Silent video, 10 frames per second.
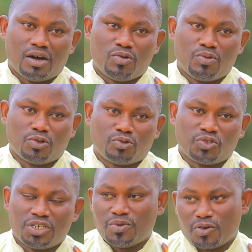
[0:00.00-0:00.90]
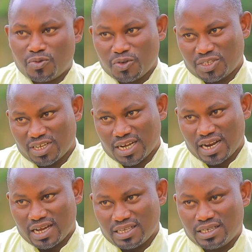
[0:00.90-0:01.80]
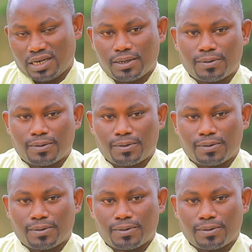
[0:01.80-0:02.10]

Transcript: ahubwo tuzirimo nubwo zitararangira